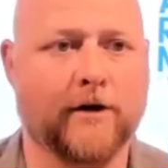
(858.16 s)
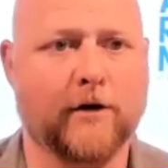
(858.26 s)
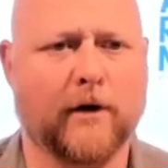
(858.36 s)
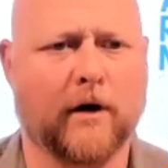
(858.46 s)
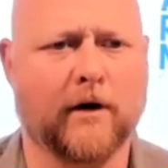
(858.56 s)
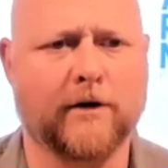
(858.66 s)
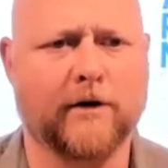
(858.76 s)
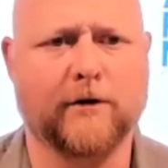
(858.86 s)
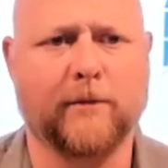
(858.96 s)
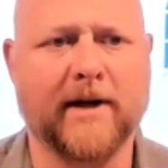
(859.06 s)

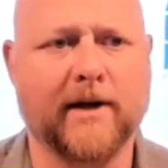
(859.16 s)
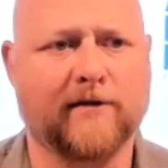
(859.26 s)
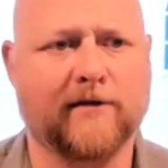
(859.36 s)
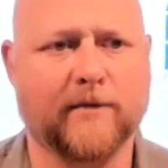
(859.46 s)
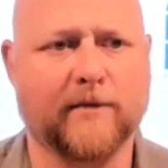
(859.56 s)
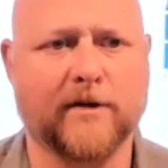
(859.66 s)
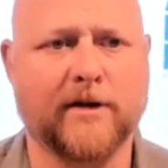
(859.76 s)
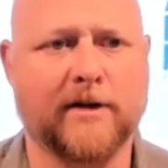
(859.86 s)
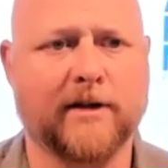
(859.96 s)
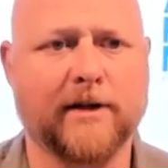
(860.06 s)
you speaking from the
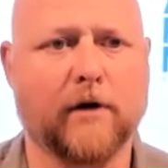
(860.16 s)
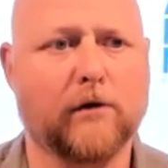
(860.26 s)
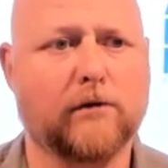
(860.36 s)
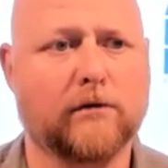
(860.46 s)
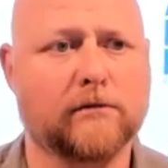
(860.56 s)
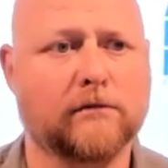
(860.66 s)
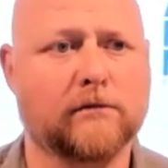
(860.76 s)
GC role?